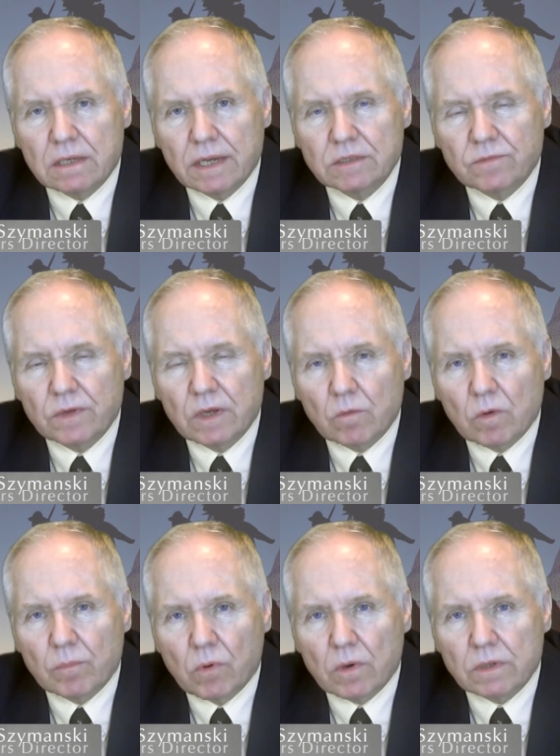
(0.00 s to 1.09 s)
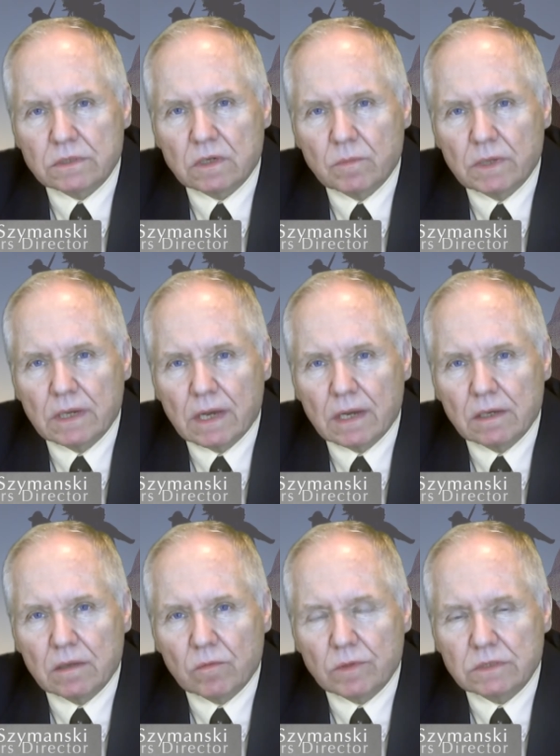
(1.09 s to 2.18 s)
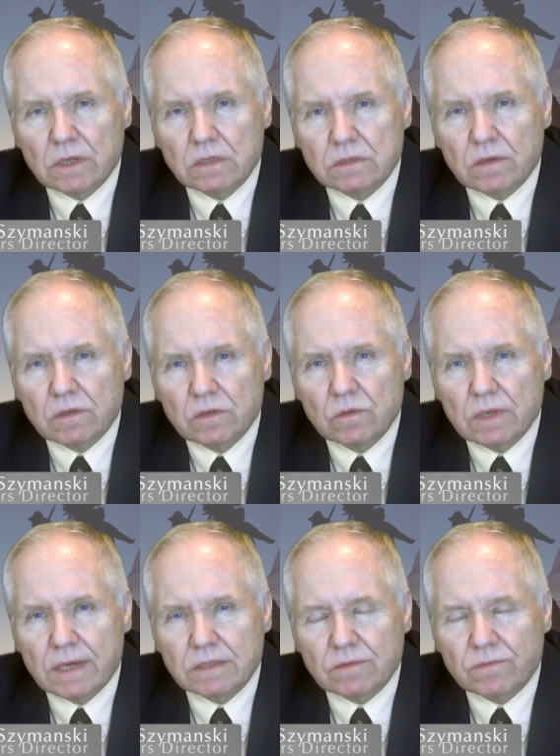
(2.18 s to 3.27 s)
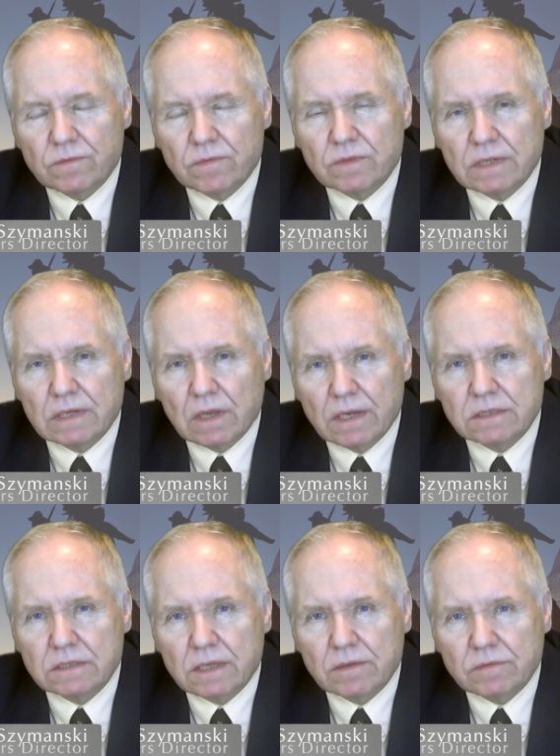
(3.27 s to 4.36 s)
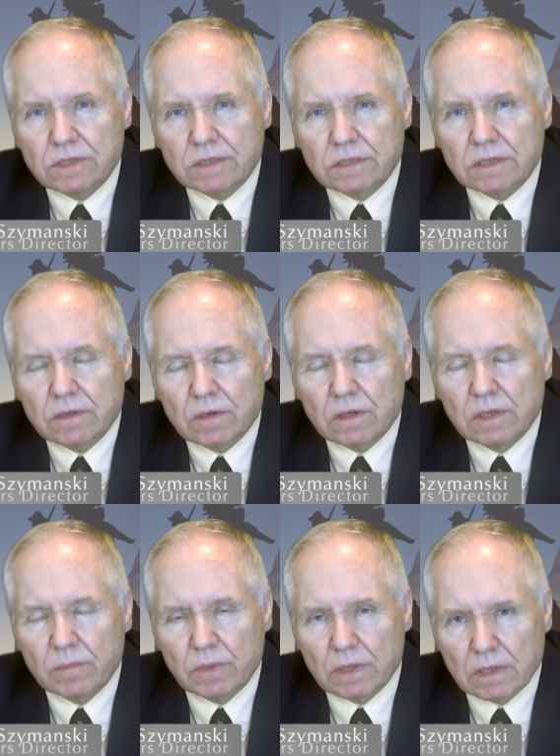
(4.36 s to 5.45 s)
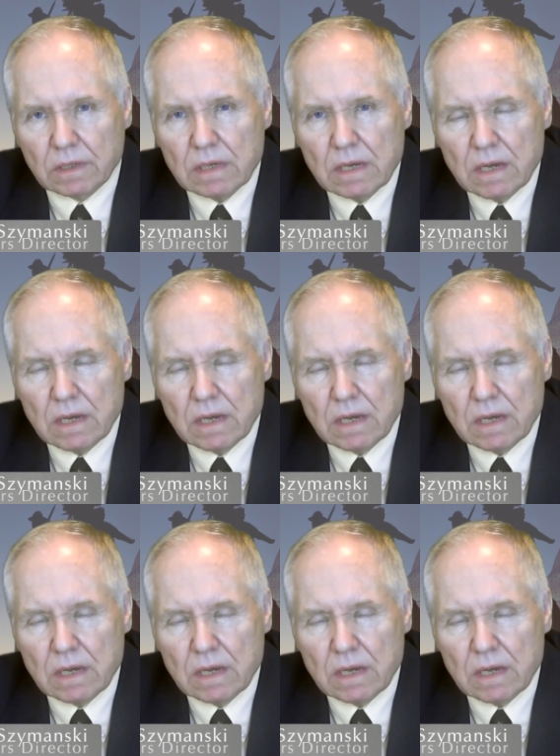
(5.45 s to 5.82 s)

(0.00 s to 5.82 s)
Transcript: Today's video report is going to be on the results of the 2015 legislative session here in Olympia.